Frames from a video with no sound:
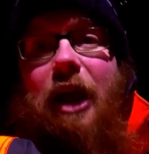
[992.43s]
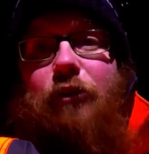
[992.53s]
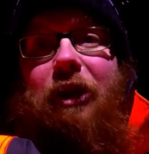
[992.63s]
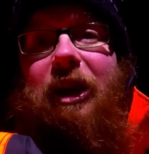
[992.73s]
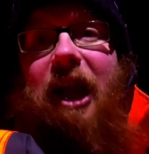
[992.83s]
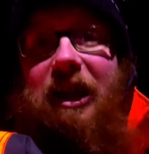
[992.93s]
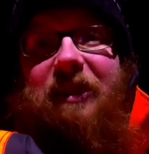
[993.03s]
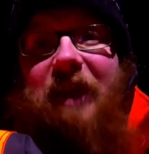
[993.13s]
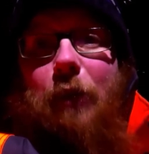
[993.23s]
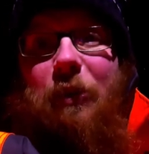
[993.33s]
I'd really like to
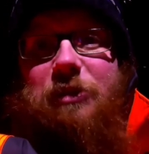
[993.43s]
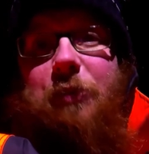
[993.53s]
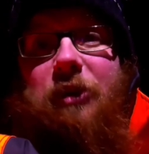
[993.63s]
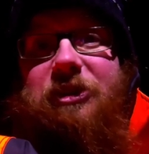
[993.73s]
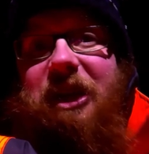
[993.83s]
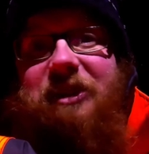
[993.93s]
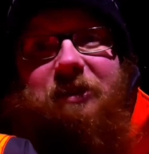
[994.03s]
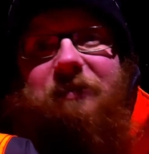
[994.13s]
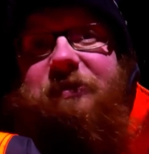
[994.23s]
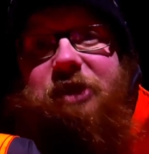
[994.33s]
thank my sponsors
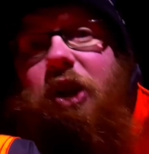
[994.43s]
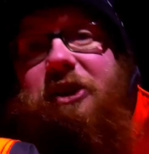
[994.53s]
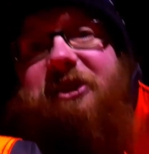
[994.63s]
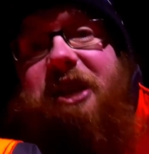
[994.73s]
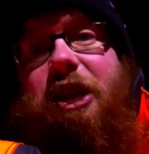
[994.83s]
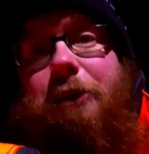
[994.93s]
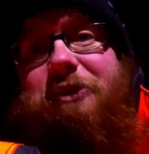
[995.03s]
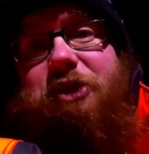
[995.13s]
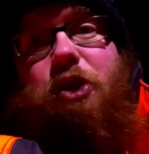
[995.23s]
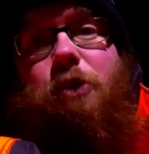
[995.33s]
of SOLENT, SEAGOO and
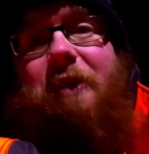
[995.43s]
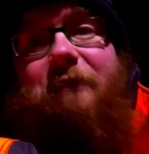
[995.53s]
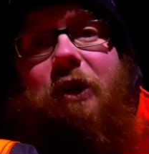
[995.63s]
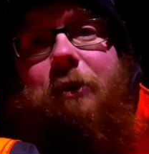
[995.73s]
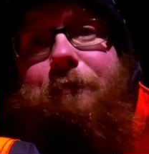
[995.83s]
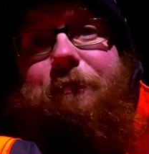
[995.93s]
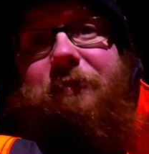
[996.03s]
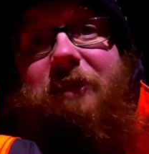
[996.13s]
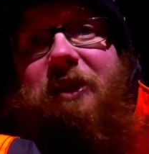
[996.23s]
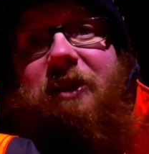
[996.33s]
SAKUMA for
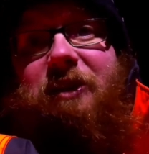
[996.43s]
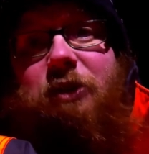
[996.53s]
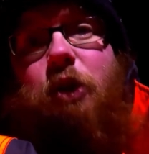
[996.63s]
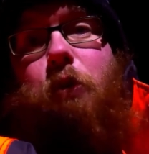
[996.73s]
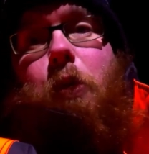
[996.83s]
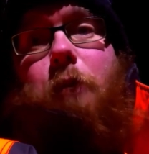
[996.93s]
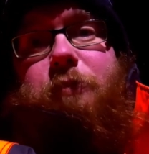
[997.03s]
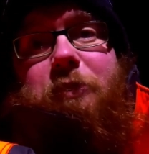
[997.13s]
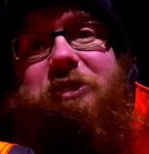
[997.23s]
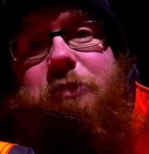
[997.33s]
hooking me up
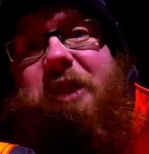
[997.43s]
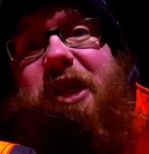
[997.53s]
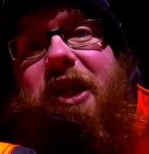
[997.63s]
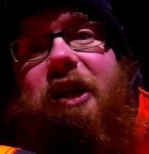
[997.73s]
with some gear.